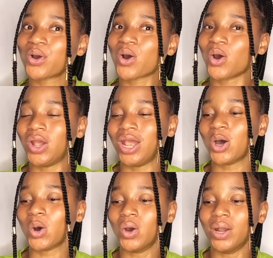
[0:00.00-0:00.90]
all
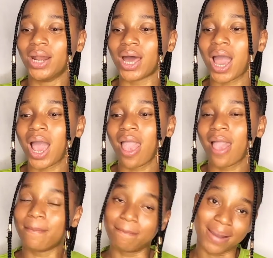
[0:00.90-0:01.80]
on
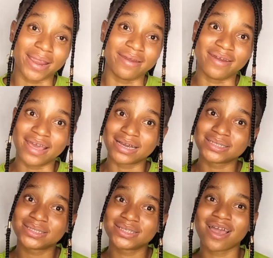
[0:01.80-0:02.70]
my
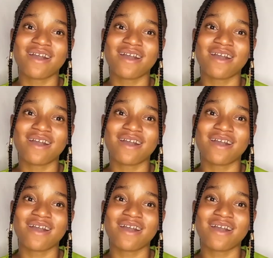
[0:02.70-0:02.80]
next